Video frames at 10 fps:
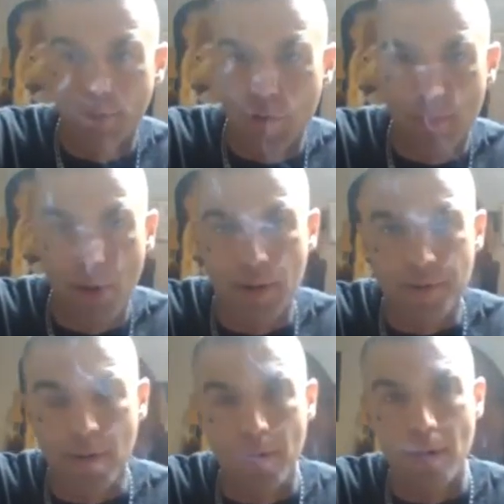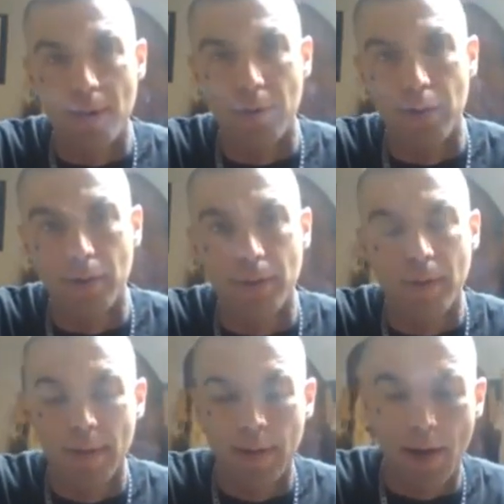which your parents already knew.
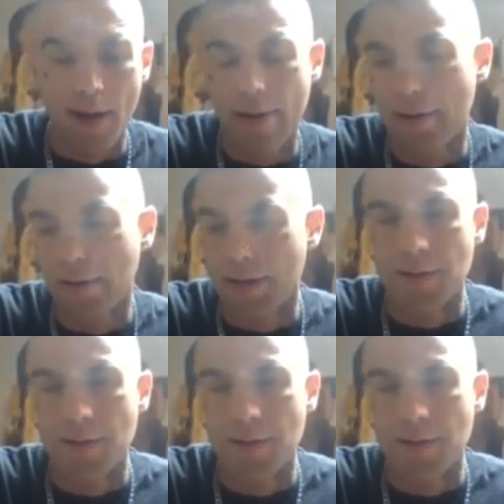And I'd like to